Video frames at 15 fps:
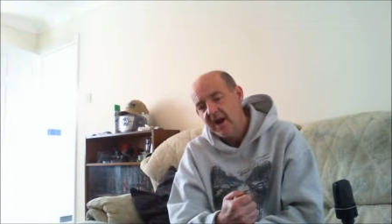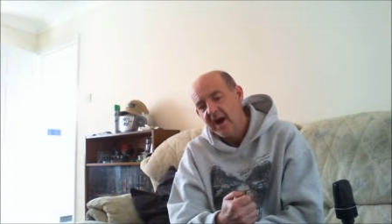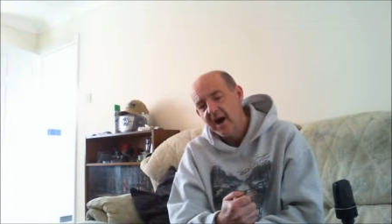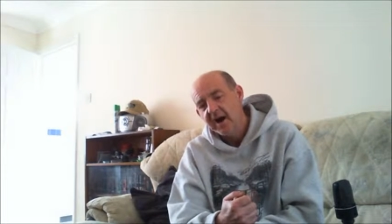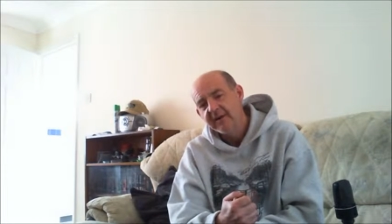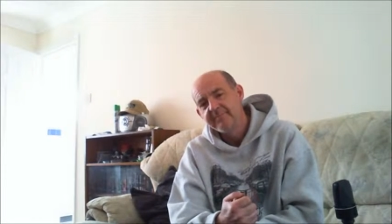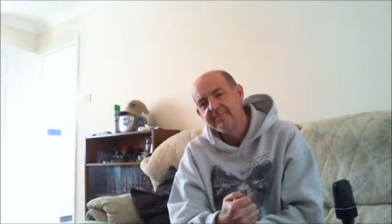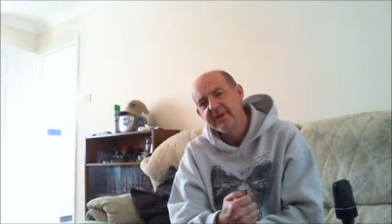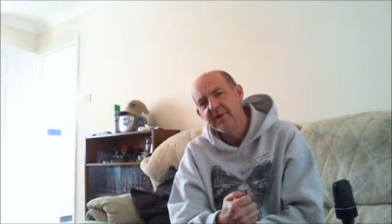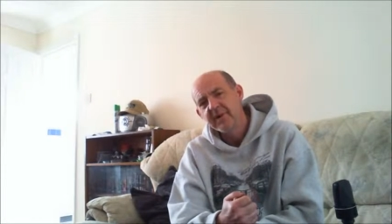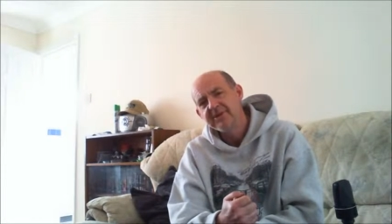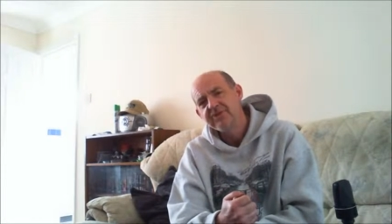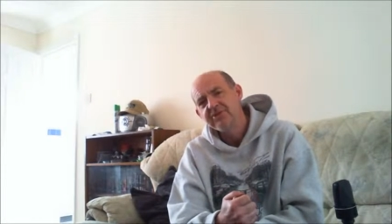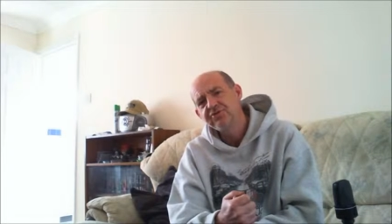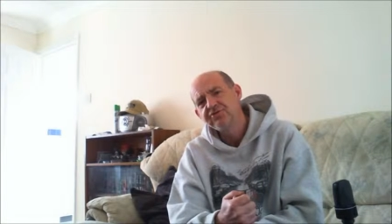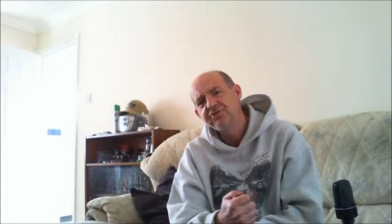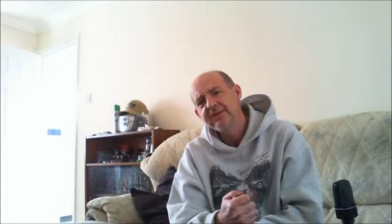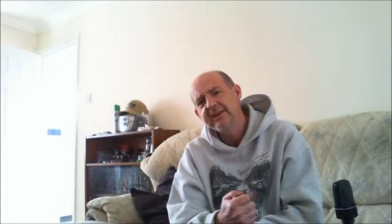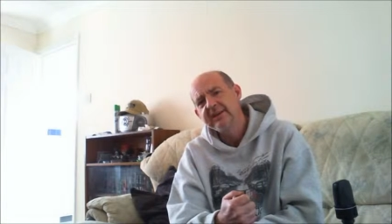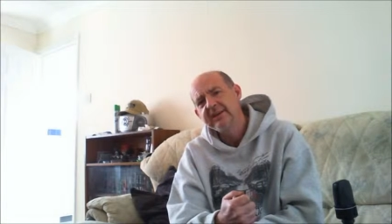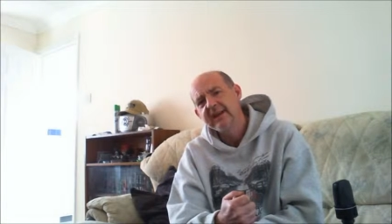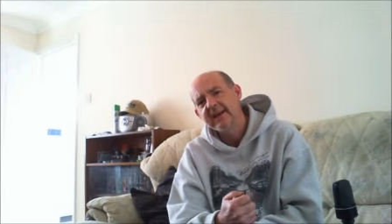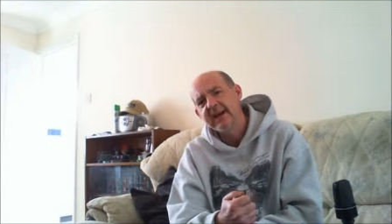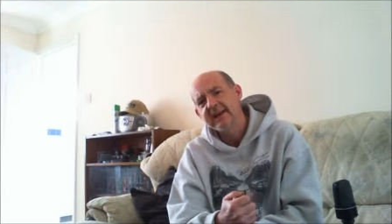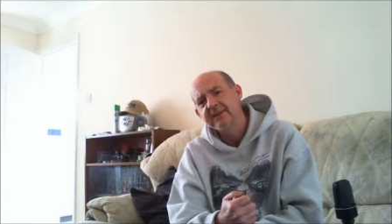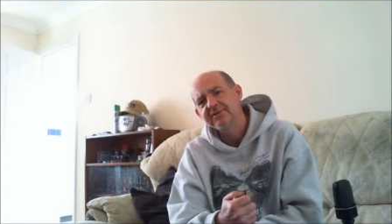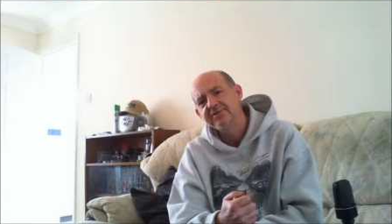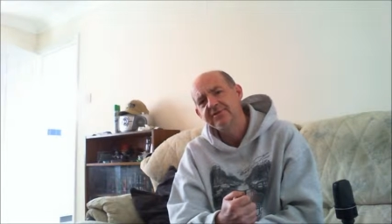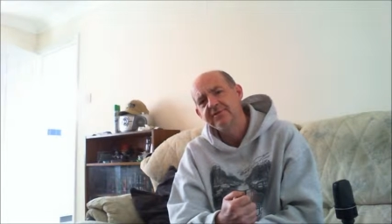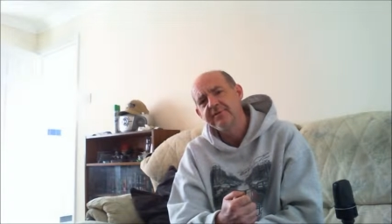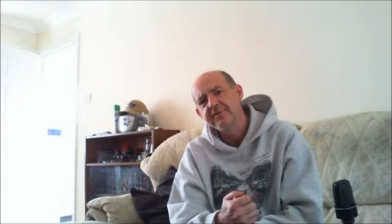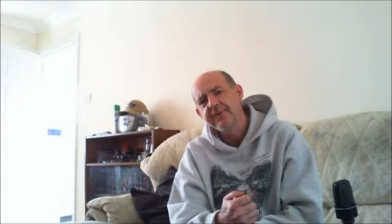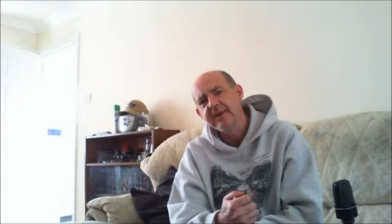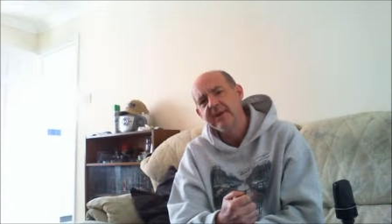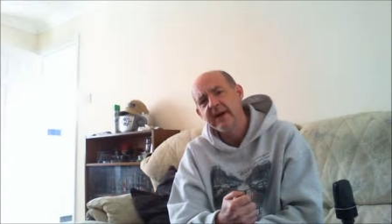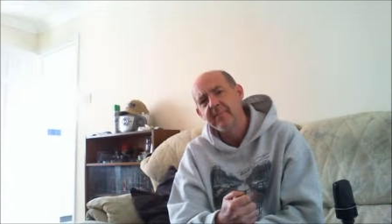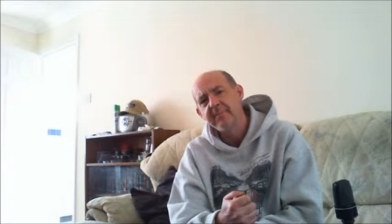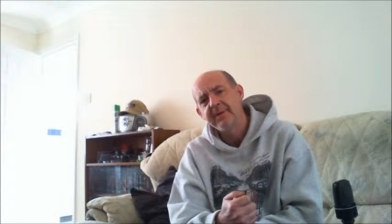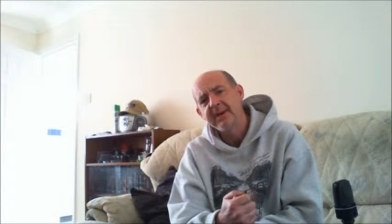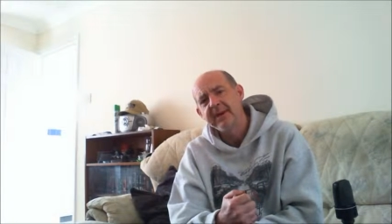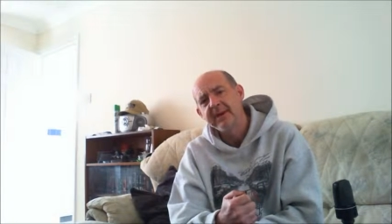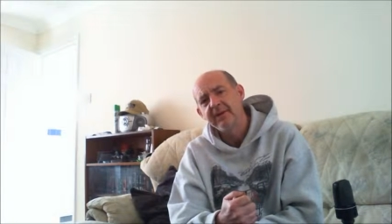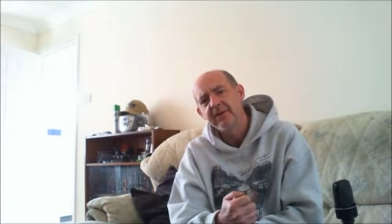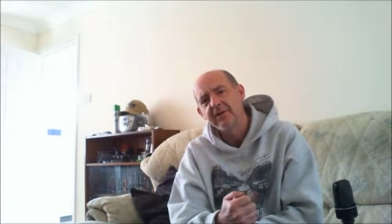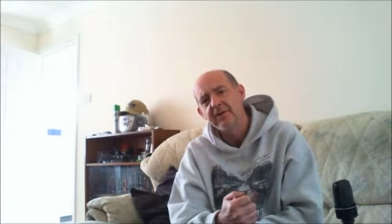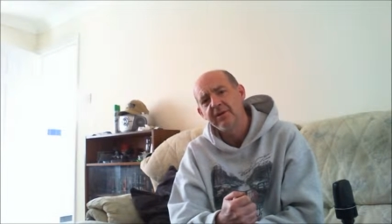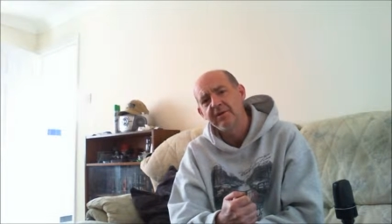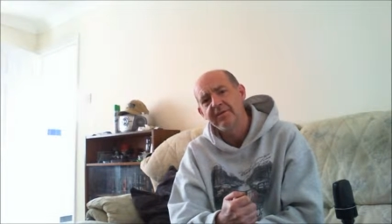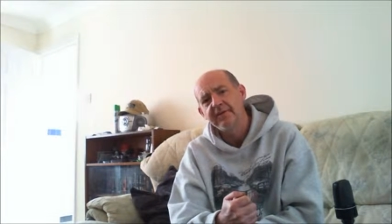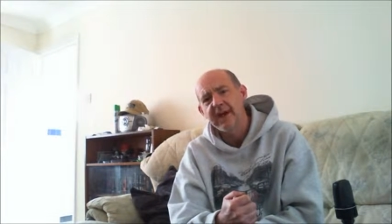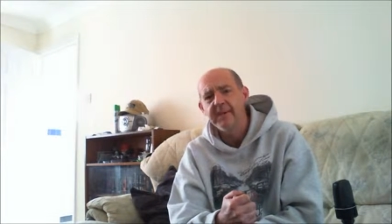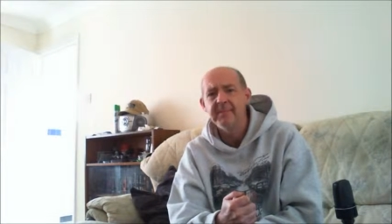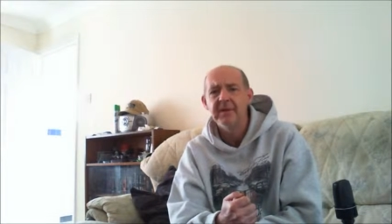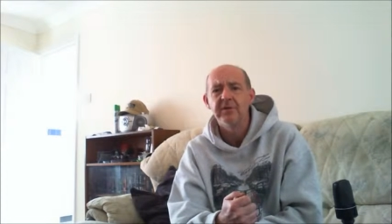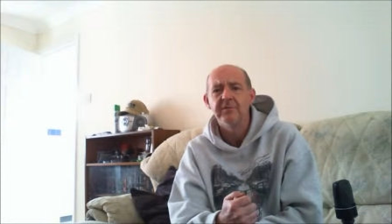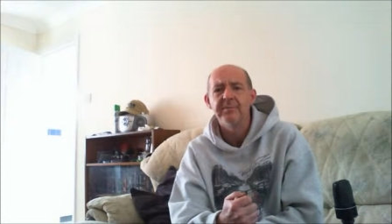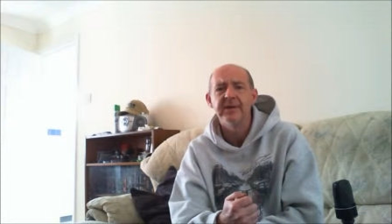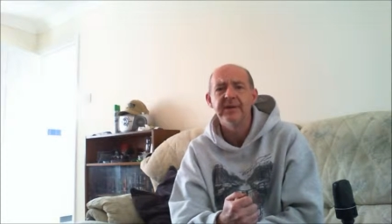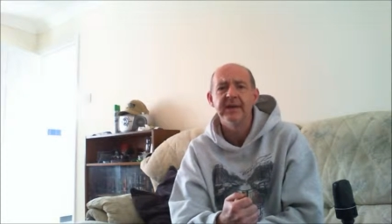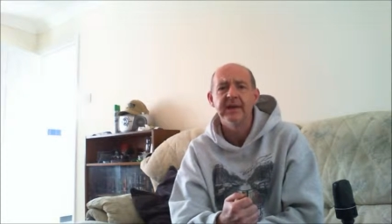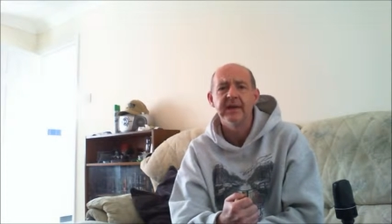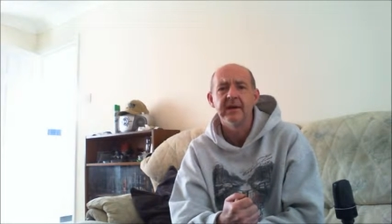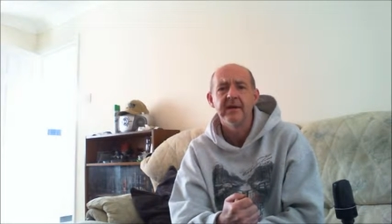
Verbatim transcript: I've become intrigued as to the appeal of MLP.